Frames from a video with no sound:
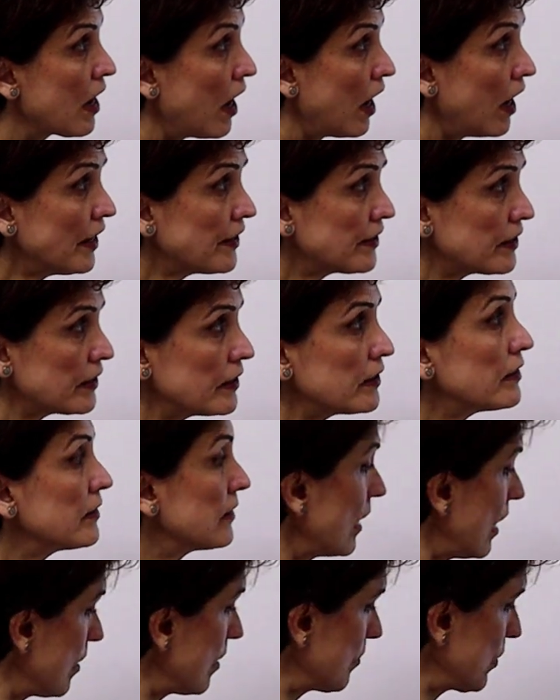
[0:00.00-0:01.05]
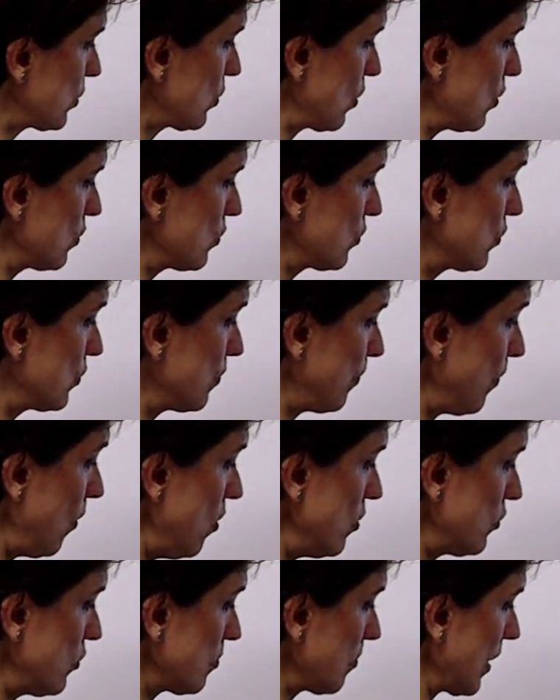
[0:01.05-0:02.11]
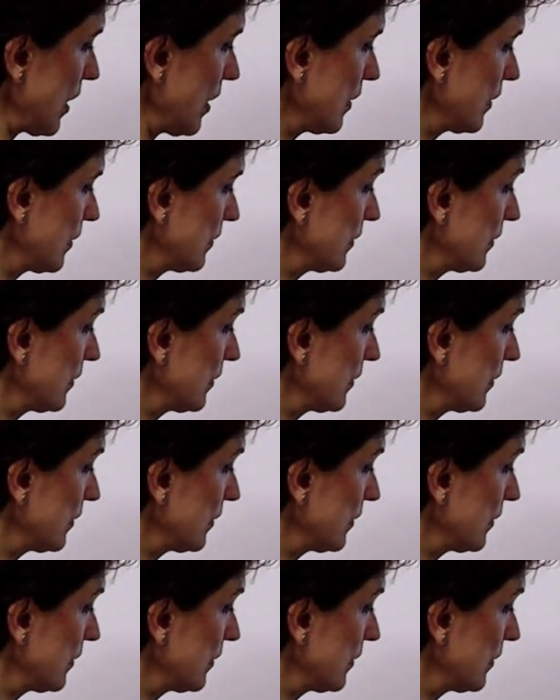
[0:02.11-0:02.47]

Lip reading: I think time is on to pause me.